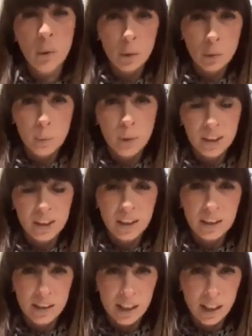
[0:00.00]
We will be
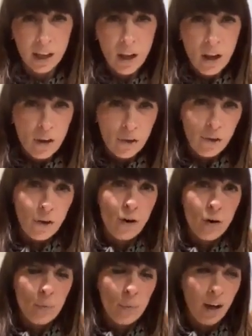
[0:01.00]
starting
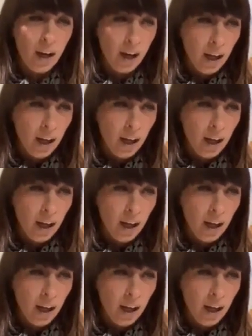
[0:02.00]
from